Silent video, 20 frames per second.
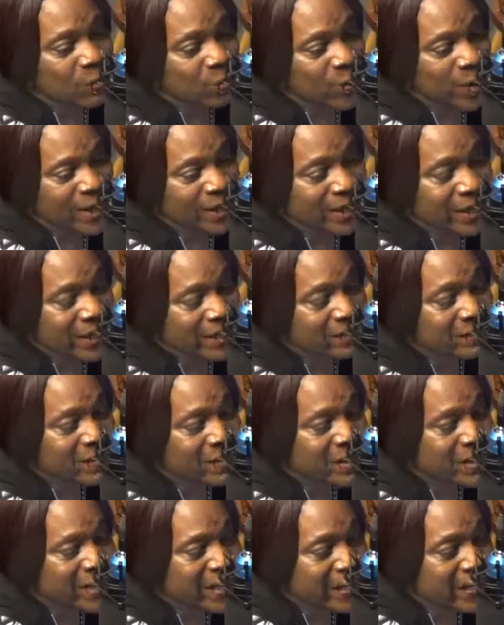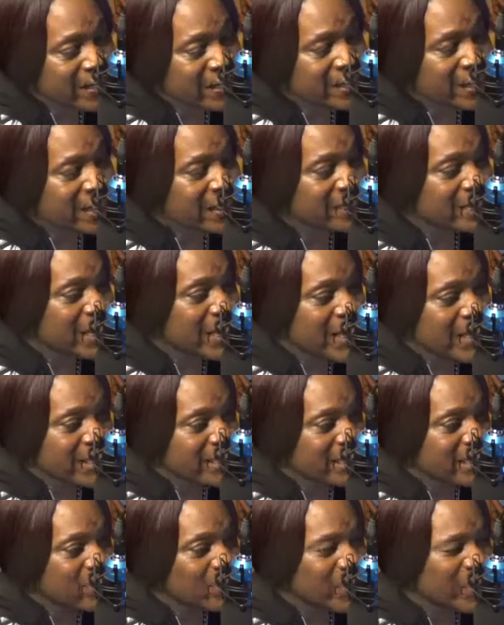way they did it,
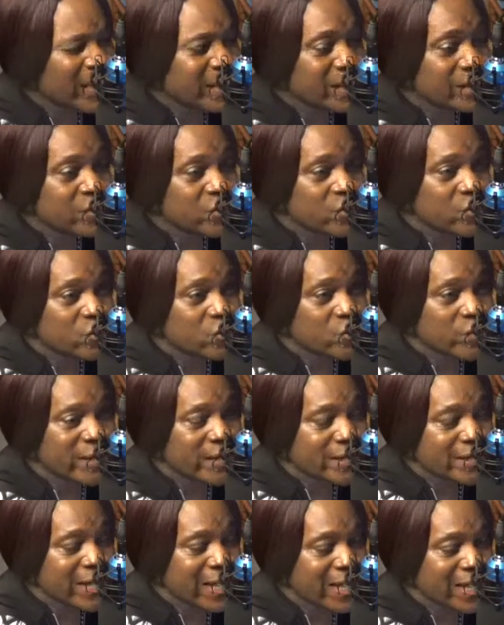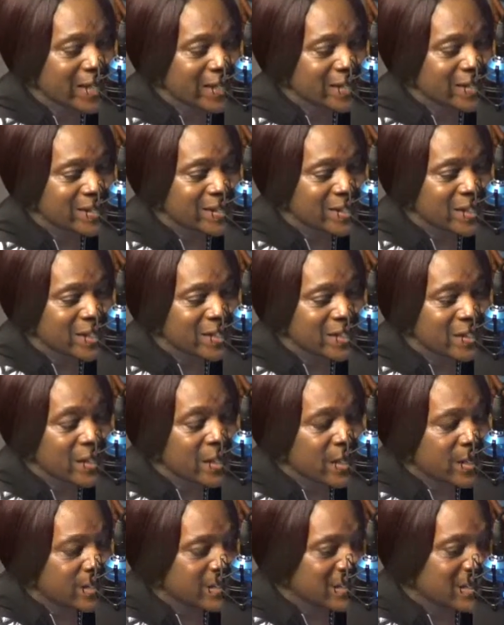and the way the Trinidadians and the
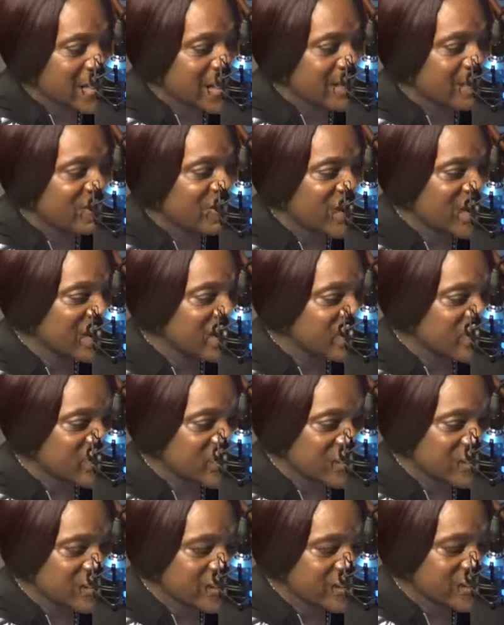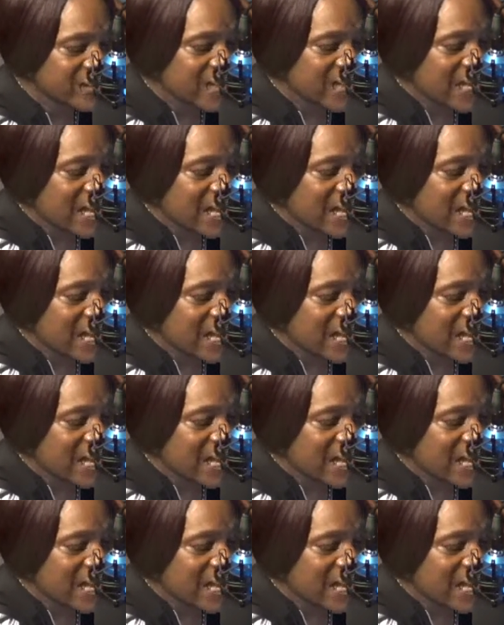St. Vincents,